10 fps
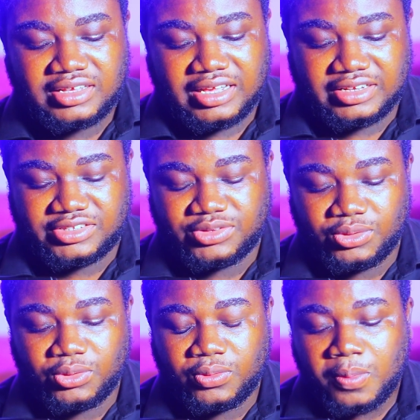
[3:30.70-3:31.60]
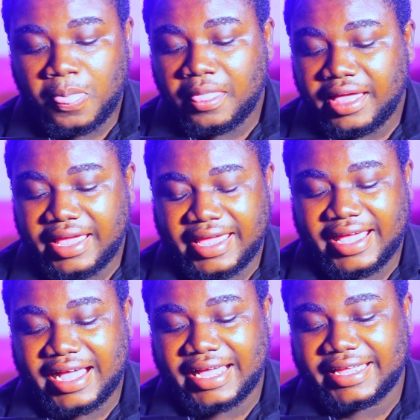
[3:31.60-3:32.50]
And so
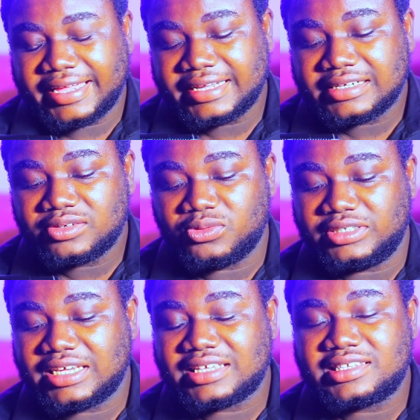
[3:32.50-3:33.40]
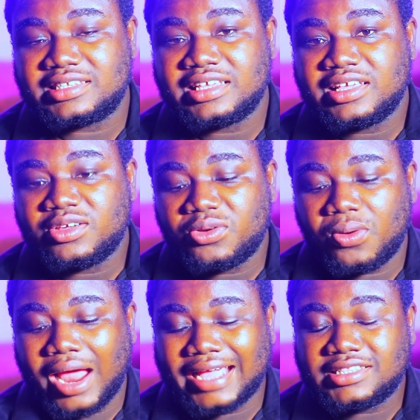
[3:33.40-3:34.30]
AI will just
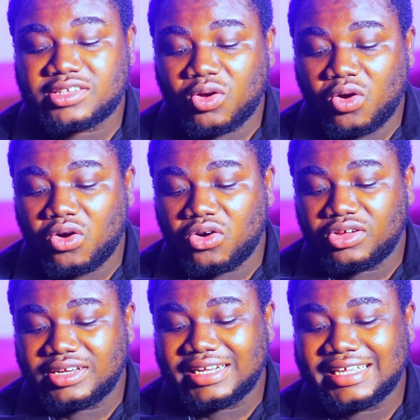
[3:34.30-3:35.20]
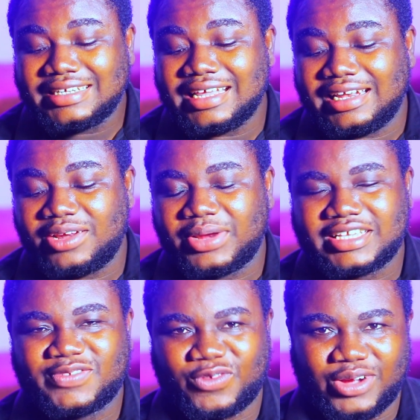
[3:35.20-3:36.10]
write only the
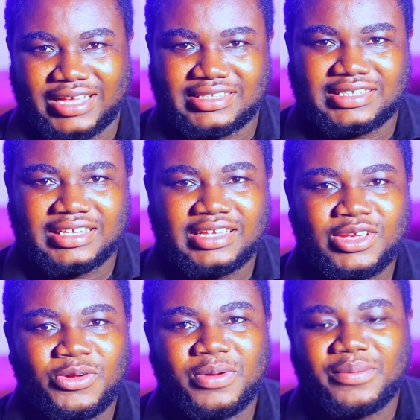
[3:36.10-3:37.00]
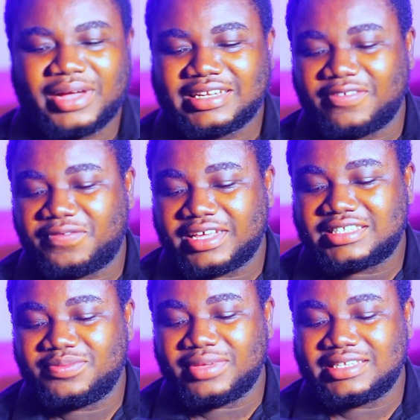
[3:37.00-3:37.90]
lyrics for us. Remember the
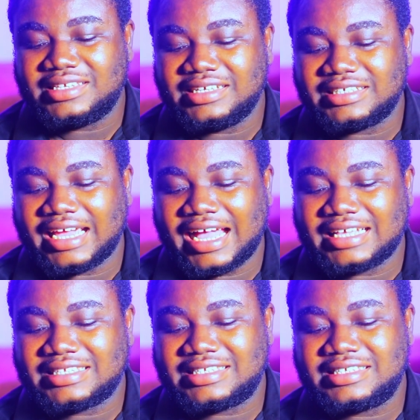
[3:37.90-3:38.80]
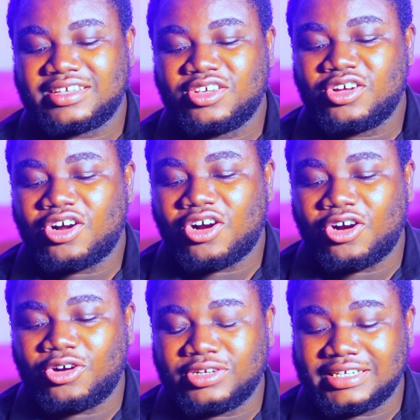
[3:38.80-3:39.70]
first message, it has
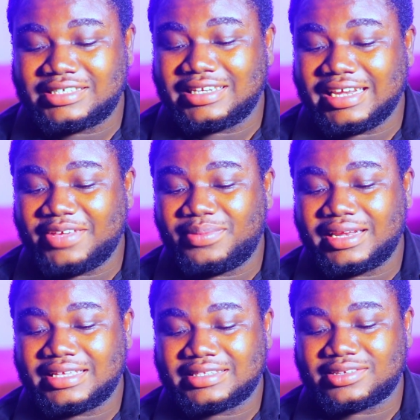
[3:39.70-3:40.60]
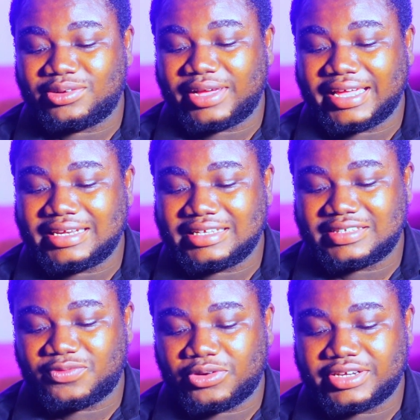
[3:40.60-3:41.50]
all these labelings or
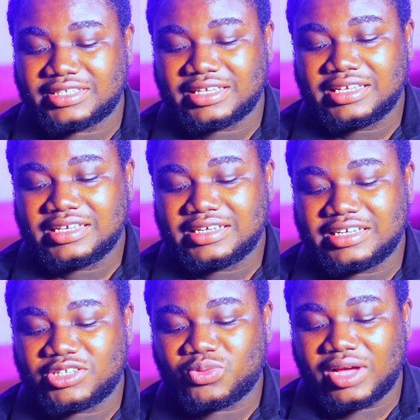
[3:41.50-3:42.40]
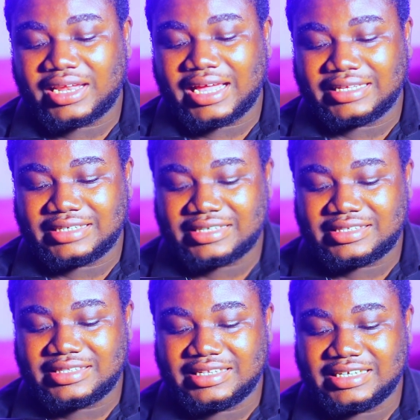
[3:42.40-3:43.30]
headings for it. This one, I
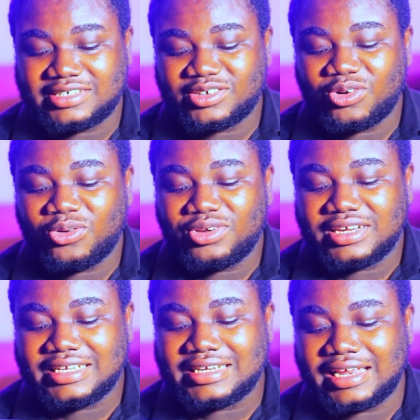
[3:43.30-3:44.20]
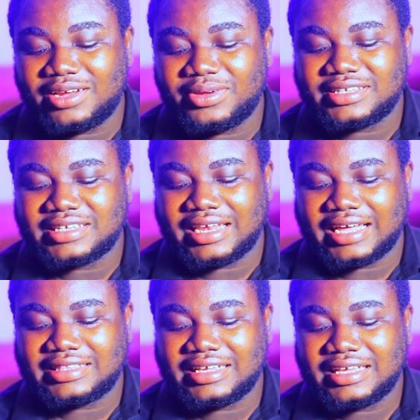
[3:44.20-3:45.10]
just need only the lyrics, and
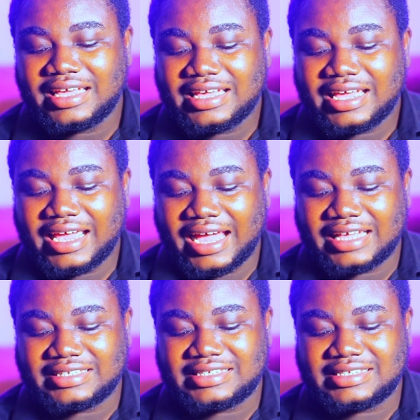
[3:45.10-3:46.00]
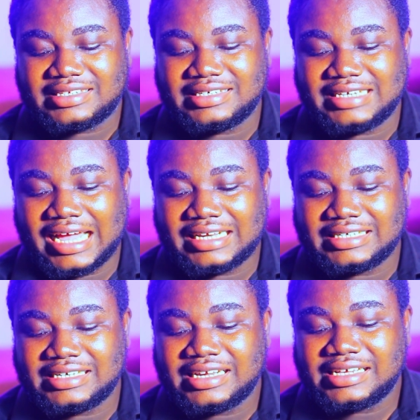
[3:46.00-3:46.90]
I think it has
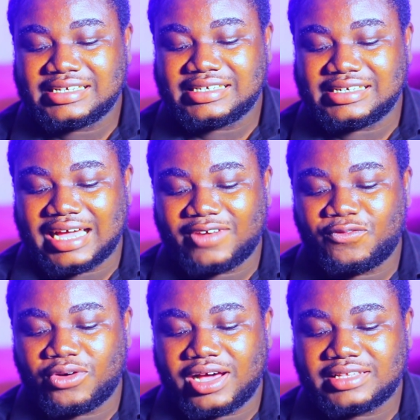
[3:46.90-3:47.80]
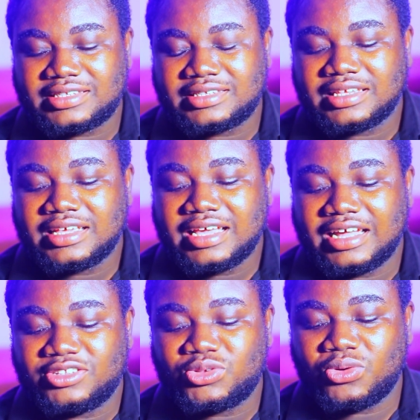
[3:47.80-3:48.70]
done that for us.
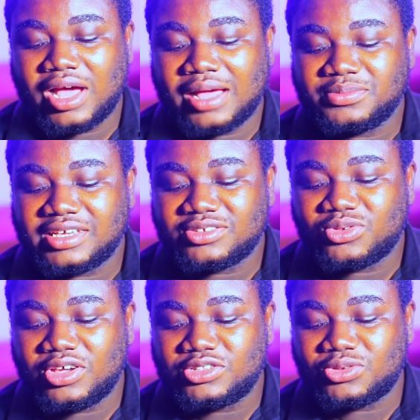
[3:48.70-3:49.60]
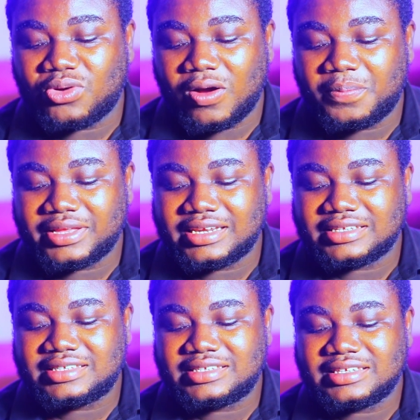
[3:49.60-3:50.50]
And so I'm just going to copy
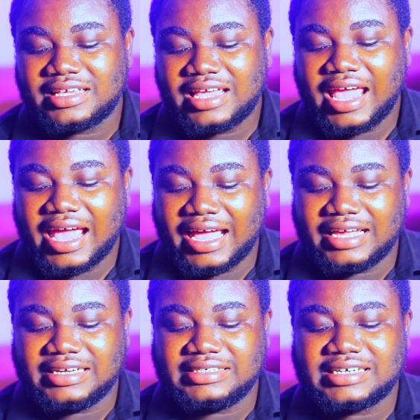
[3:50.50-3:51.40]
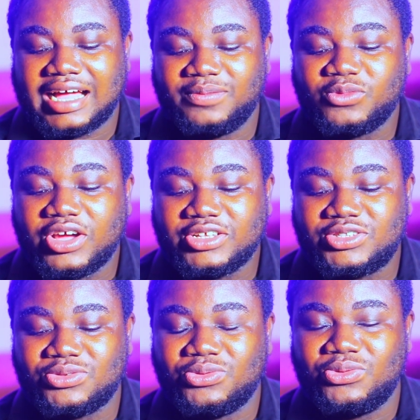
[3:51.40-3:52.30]
this and I'm going
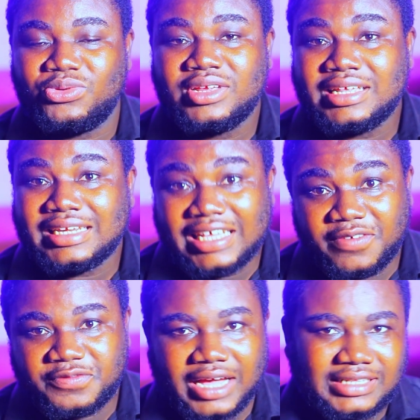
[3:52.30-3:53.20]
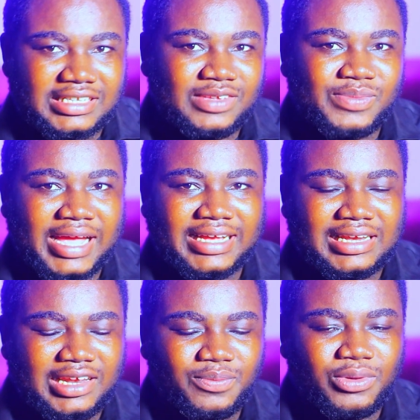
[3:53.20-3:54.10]
to leave that in my
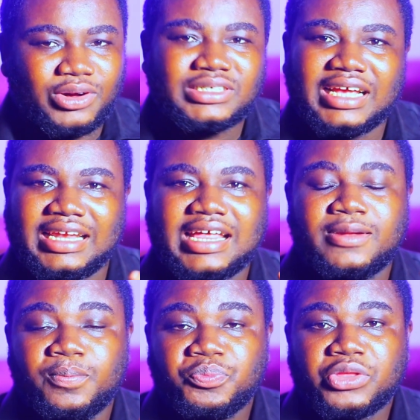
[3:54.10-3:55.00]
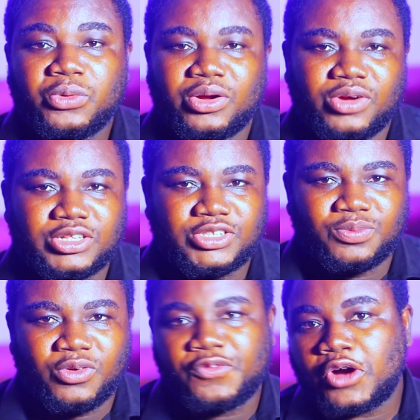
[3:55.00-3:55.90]
clipboard, and then we're going to
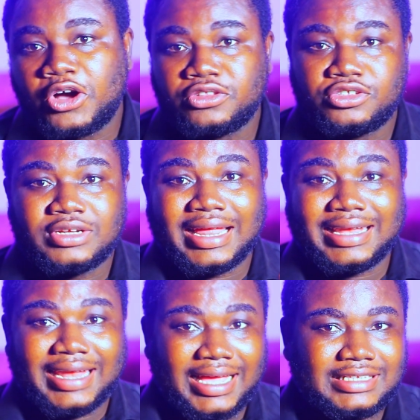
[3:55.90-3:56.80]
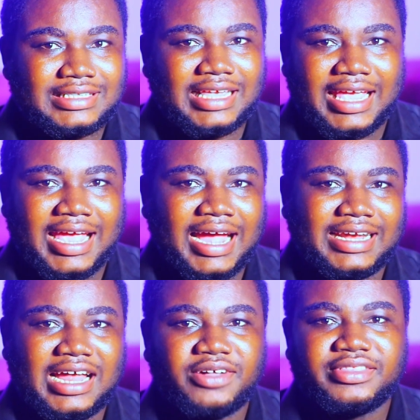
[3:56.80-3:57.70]
move on to the next AI.
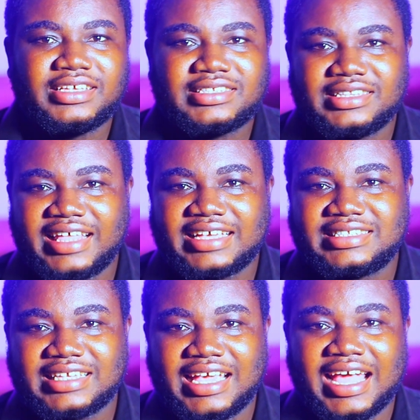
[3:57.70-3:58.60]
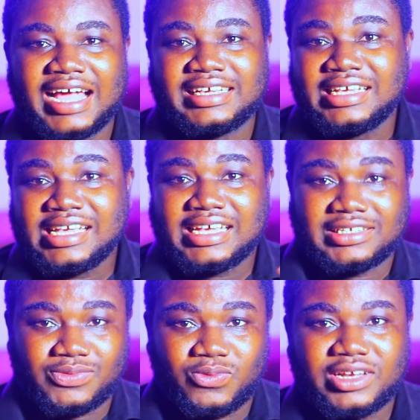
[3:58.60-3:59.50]
Now this next AI
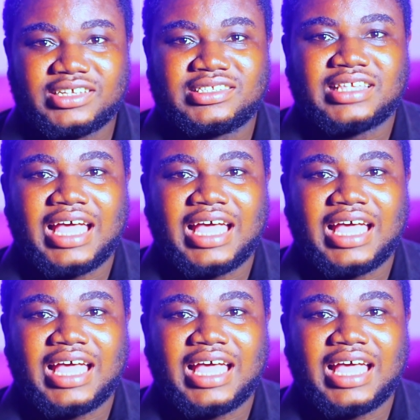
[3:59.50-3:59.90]
is what is